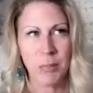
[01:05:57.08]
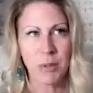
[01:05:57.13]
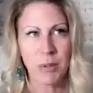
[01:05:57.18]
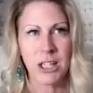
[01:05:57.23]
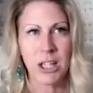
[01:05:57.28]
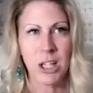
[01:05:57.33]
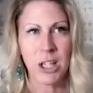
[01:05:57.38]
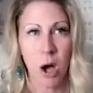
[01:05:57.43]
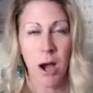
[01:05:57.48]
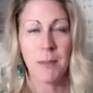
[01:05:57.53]

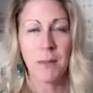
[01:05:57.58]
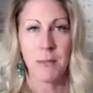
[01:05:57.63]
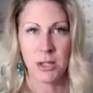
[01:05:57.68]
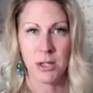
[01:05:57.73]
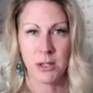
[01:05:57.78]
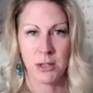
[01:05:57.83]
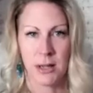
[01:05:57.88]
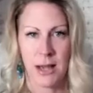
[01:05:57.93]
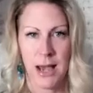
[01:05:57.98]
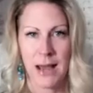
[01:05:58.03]

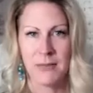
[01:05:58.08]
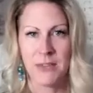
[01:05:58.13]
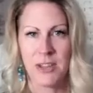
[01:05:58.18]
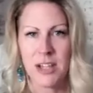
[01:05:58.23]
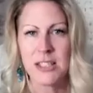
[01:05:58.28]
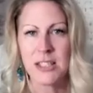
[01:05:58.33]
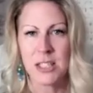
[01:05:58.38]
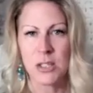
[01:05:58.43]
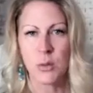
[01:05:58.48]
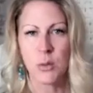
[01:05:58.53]
alignment. And
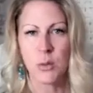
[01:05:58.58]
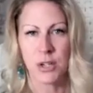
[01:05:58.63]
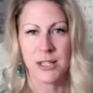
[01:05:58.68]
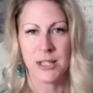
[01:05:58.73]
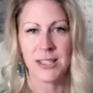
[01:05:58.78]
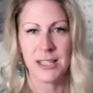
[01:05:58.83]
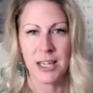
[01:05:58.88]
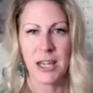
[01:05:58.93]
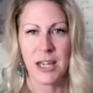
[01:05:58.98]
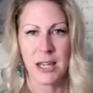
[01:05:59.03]
this is what
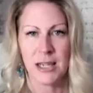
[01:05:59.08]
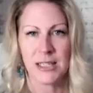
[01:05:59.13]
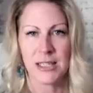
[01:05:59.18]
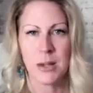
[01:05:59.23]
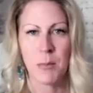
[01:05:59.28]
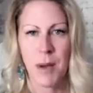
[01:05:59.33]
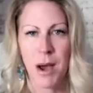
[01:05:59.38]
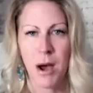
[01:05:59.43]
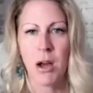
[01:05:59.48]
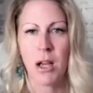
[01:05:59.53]
is key. It's
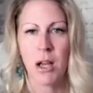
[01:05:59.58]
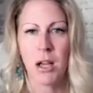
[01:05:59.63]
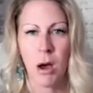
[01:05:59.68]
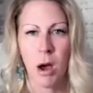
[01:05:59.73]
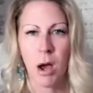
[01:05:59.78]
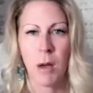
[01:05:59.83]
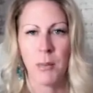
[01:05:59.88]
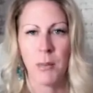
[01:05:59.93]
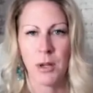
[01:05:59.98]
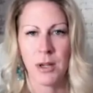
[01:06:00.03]
about
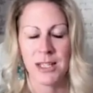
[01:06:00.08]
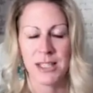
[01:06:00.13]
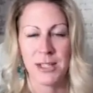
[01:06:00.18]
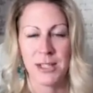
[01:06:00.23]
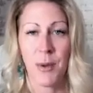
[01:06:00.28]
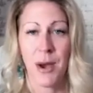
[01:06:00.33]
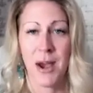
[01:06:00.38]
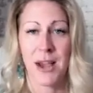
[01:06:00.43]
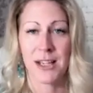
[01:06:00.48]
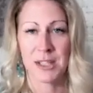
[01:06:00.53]
alignment. It's
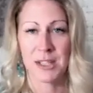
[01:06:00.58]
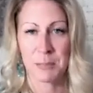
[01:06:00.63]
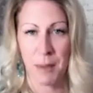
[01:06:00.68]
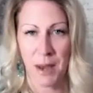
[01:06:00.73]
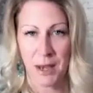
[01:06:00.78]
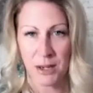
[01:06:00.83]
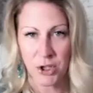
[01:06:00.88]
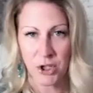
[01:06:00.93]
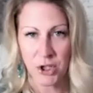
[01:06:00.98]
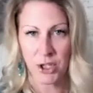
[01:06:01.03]
about
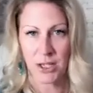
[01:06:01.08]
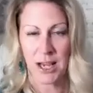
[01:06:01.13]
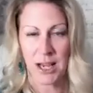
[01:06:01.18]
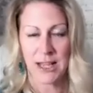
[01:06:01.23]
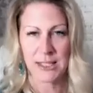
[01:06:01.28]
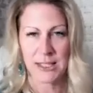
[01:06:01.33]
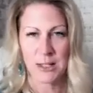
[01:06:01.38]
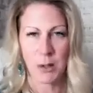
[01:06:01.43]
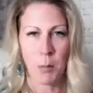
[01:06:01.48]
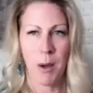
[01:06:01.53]
expansion.
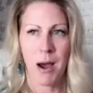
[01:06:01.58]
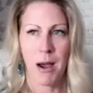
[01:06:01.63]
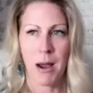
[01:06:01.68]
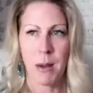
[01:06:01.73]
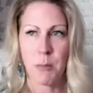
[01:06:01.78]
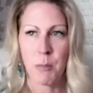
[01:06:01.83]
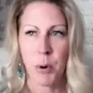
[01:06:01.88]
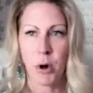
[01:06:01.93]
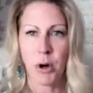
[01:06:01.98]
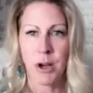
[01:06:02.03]
It's about
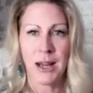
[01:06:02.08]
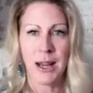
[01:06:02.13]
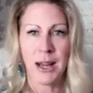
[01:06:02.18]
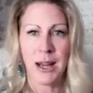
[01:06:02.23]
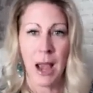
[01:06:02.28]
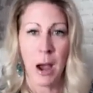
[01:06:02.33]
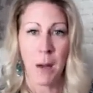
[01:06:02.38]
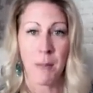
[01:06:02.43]
embodying our